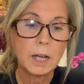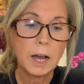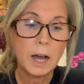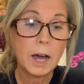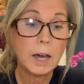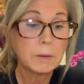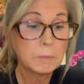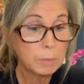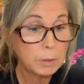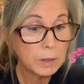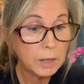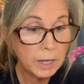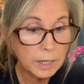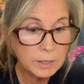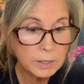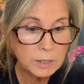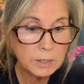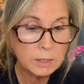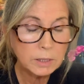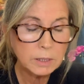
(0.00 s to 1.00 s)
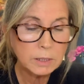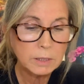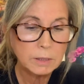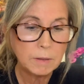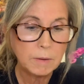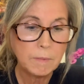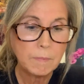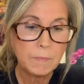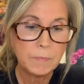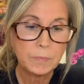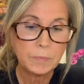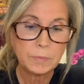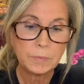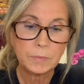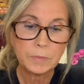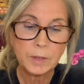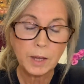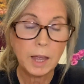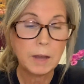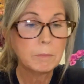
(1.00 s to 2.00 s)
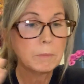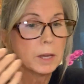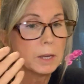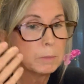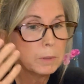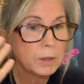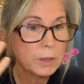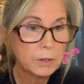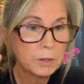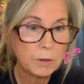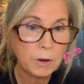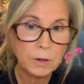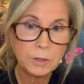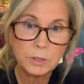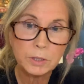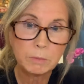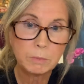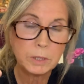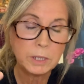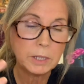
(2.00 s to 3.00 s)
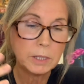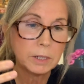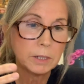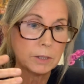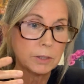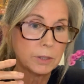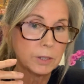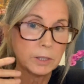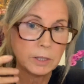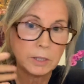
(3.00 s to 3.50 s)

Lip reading: unpleasant, and maybe there are some tears and